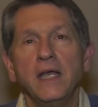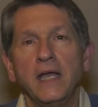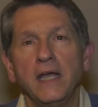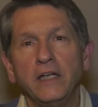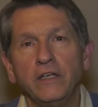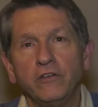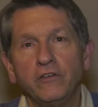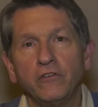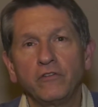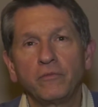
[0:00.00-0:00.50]

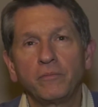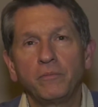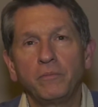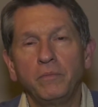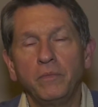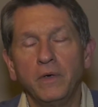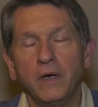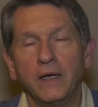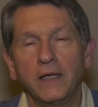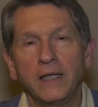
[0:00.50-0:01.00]
and you just,
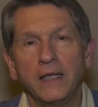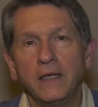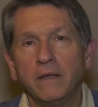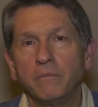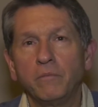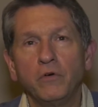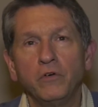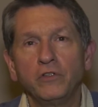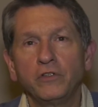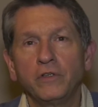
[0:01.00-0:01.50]
again,
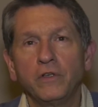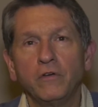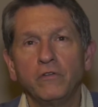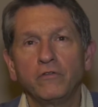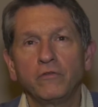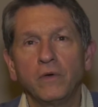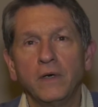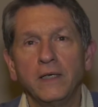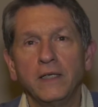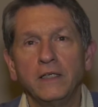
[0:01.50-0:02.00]
push
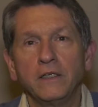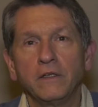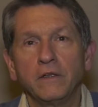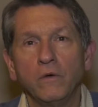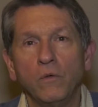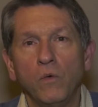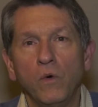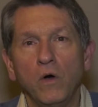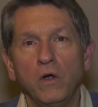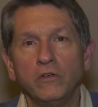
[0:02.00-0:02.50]
those right into
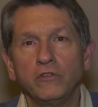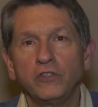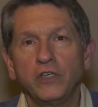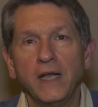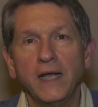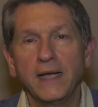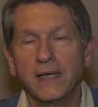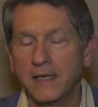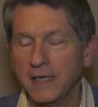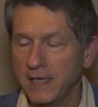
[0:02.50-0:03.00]
the wall
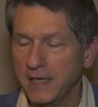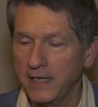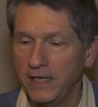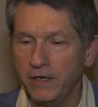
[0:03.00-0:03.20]
jack.